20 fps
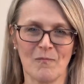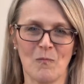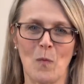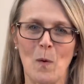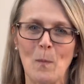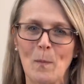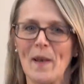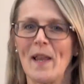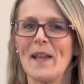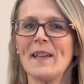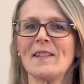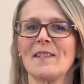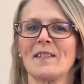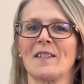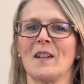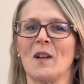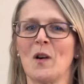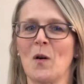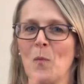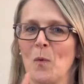One
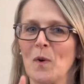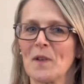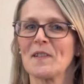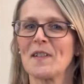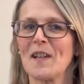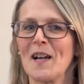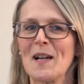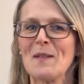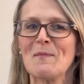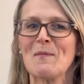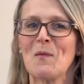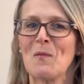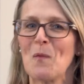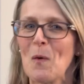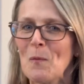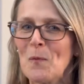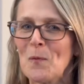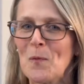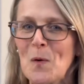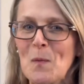place, one time,
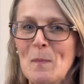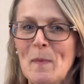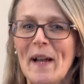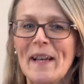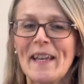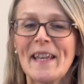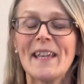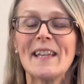one format.